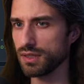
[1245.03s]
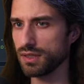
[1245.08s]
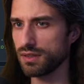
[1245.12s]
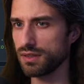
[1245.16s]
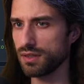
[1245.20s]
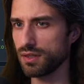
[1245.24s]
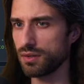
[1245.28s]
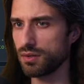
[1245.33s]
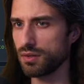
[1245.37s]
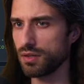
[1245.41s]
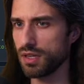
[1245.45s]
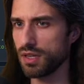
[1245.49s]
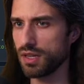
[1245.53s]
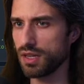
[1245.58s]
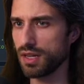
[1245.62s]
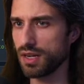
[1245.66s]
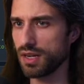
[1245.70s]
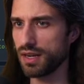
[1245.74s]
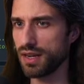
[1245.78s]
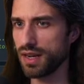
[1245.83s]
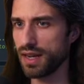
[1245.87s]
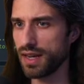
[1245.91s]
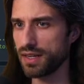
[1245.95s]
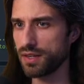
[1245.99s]
So
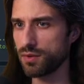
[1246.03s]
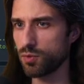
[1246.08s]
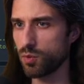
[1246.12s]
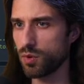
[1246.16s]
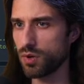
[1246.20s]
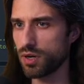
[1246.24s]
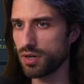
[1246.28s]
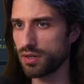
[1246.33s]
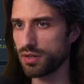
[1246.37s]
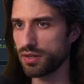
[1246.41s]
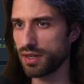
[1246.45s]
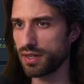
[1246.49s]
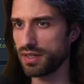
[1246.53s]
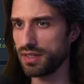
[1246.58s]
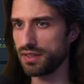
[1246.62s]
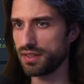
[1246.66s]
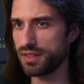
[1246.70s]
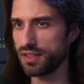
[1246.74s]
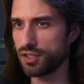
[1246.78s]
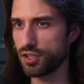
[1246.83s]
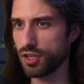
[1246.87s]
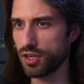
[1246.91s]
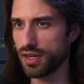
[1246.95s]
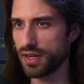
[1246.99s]
line 1, an
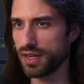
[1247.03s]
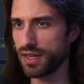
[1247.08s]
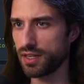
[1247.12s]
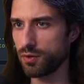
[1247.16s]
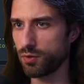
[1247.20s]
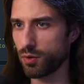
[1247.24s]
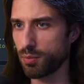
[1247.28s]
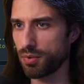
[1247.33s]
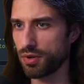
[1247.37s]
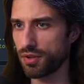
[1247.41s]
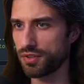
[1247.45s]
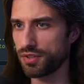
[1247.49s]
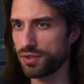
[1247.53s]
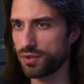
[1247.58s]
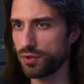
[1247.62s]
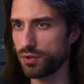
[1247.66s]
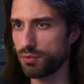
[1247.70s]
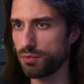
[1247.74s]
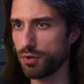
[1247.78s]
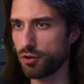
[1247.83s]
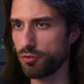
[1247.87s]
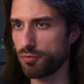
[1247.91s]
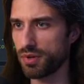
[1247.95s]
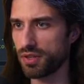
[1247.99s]
integer n representing the
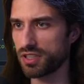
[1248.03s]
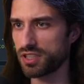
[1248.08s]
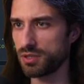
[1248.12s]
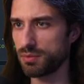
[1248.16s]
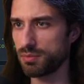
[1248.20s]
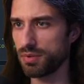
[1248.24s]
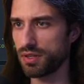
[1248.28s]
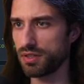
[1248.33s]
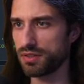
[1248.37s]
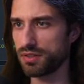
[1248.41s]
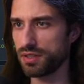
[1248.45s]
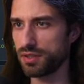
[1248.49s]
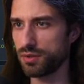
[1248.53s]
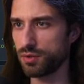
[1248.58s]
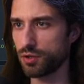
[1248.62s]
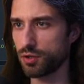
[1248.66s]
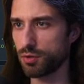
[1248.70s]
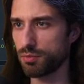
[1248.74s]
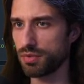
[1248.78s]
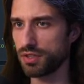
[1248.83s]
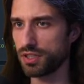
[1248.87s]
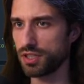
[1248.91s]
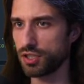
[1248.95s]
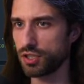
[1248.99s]
number of participants in the
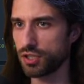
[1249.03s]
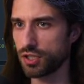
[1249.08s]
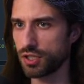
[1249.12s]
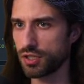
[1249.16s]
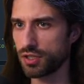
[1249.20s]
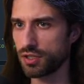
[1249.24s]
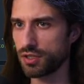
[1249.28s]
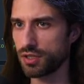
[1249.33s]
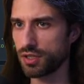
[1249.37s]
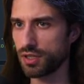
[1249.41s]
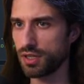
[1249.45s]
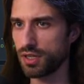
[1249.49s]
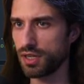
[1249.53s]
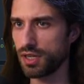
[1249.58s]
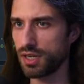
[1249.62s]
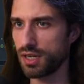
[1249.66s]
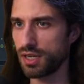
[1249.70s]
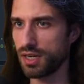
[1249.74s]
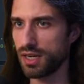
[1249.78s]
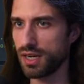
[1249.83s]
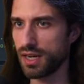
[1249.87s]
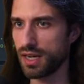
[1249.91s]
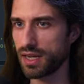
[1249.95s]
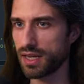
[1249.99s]
competition.
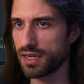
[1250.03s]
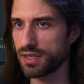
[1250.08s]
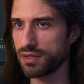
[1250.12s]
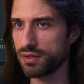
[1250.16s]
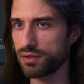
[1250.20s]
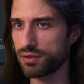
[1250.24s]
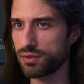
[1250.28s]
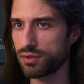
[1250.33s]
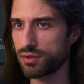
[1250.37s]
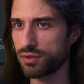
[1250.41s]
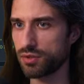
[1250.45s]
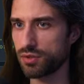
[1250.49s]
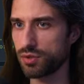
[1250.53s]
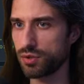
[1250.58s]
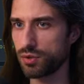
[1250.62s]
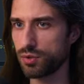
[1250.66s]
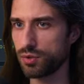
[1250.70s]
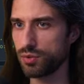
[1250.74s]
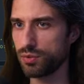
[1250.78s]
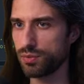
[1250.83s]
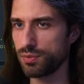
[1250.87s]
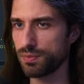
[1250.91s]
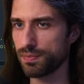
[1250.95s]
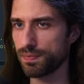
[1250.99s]
Line
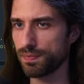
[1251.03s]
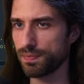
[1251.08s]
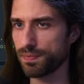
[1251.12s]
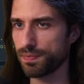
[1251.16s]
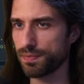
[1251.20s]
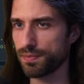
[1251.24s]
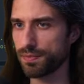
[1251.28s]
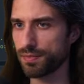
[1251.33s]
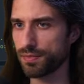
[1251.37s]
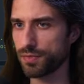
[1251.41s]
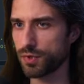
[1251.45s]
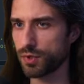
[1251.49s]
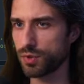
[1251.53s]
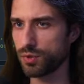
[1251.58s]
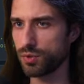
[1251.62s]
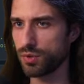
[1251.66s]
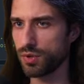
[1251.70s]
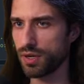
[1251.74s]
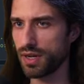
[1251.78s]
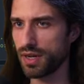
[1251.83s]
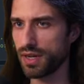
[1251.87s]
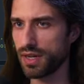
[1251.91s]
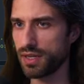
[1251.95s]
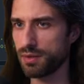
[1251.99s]
2 to
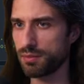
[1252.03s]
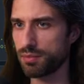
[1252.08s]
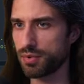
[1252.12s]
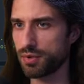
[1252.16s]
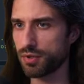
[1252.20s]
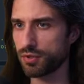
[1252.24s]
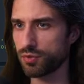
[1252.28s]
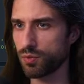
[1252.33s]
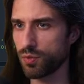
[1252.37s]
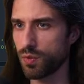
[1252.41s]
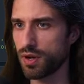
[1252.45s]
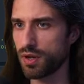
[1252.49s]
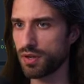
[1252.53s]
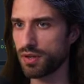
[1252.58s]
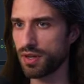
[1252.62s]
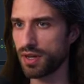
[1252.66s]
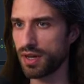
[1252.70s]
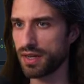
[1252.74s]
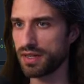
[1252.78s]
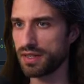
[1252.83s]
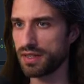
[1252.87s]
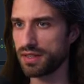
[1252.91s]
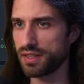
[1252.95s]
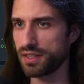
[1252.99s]
n plus 1,
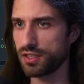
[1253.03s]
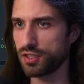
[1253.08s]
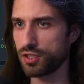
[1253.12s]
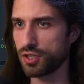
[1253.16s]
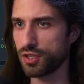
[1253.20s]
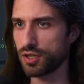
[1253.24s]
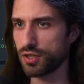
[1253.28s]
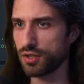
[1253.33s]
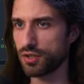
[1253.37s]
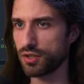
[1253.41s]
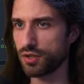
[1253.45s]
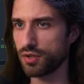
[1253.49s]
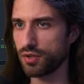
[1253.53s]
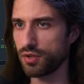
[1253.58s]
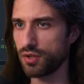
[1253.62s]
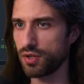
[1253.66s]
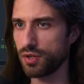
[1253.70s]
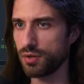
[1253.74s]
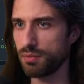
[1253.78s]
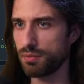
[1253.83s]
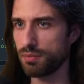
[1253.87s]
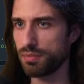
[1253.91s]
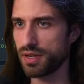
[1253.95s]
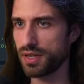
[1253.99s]
an integer
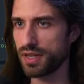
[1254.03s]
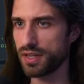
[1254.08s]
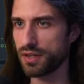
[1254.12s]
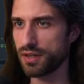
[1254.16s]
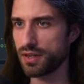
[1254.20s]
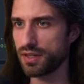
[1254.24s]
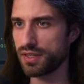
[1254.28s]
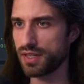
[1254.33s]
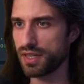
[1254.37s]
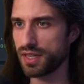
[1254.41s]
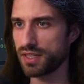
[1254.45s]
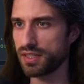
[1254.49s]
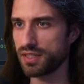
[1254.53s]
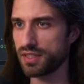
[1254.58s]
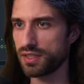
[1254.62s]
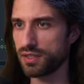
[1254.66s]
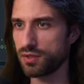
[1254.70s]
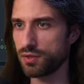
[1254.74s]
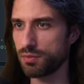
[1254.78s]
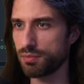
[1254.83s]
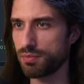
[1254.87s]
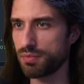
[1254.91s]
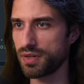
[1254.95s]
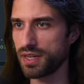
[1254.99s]
num player indicating
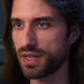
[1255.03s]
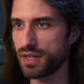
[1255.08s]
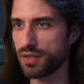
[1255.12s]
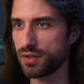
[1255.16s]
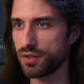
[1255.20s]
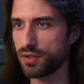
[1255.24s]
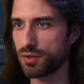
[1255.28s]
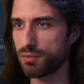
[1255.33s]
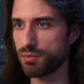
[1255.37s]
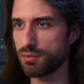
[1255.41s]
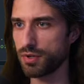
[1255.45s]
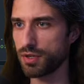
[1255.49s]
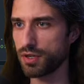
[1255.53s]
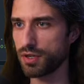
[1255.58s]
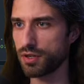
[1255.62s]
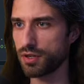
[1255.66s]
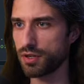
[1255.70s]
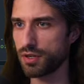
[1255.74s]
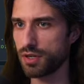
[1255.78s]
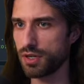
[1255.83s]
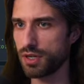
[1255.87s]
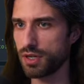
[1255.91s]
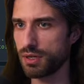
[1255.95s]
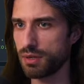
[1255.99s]
the player number.
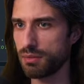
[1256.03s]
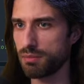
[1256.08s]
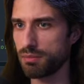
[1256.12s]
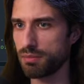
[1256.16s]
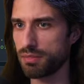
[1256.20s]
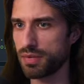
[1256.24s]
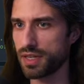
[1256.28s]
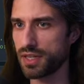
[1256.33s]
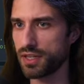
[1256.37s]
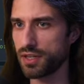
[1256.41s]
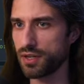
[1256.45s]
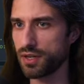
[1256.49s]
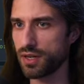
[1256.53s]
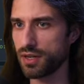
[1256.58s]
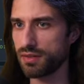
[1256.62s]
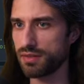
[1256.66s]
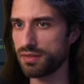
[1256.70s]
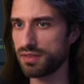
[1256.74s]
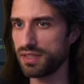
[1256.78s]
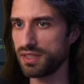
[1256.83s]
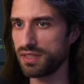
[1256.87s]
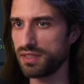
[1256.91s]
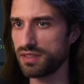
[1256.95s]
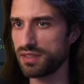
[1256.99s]
Player have
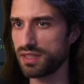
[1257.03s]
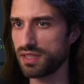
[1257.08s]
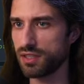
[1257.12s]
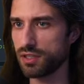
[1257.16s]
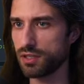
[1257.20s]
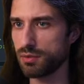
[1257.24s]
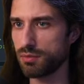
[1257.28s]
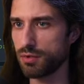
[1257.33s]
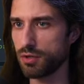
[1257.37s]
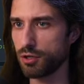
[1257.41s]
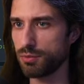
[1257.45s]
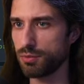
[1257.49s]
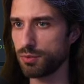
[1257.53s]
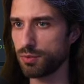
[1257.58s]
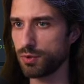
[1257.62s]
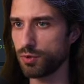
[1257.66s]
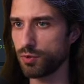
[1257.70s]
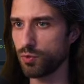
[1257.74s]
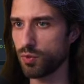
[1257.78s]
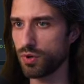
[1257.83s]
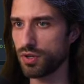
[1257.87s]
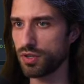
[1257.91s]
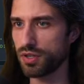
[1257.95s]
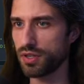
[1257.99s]
distinct numbers
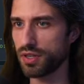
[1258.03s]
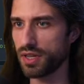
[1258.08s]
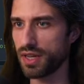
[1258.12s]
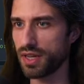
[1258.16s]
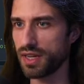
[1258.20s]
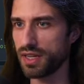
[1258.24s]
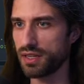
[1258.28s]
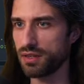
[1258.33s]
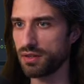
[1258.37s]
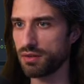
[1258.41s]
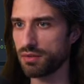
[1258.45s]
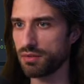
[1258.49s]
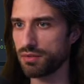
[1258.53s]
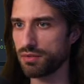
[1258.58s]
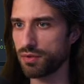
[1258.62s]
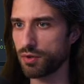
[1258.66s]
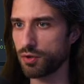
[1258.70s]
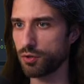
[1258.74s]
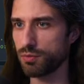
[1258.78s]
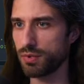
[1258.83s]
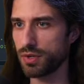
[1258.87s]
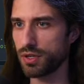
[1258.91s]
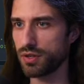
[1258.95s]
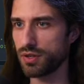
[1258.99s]
between 1 and n,
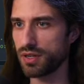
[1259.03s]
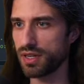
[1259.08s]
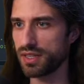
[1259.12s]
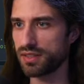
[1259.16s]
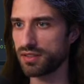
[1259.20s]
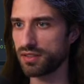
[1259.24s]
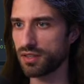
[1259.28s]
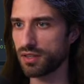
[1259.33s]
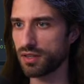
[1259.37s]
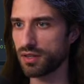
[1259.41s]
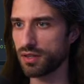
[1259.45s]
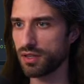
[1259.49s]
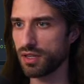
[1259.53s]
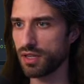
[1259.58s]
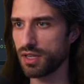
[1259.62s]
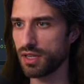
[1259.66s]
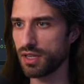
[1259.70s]
followed by a letter